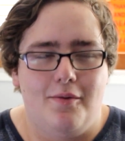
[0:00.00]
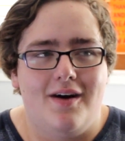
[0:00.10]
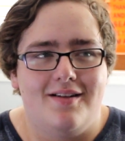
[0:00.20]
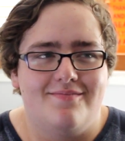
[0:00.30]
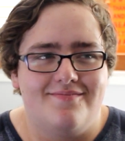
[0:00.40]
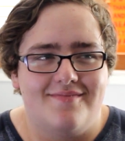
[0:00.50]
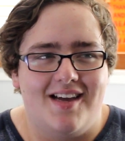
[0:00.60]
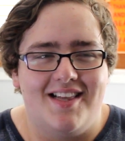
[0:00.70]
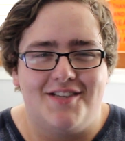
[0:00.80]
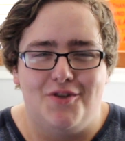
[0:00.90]
Well,
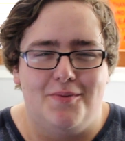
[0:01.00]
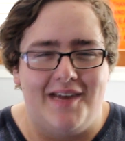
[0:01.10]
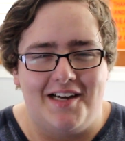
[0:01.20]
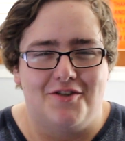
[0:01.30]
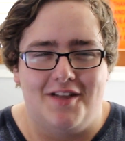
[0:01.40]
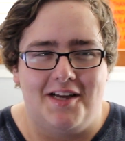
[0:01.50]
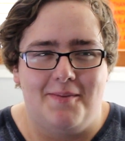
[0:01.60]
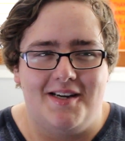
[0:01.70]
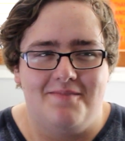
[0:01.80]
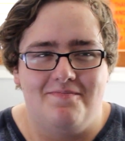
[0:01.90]
I like supernatural
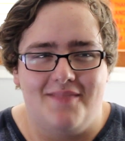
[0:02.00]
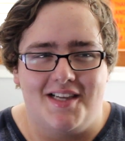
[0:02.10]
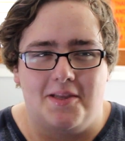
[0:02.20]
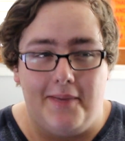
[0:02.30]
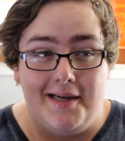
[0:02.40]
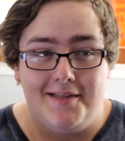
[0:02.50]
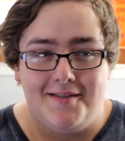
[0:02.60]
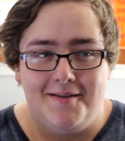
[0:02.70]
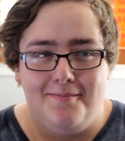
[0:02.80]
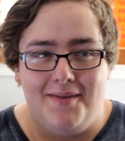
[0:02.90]
anime like the best,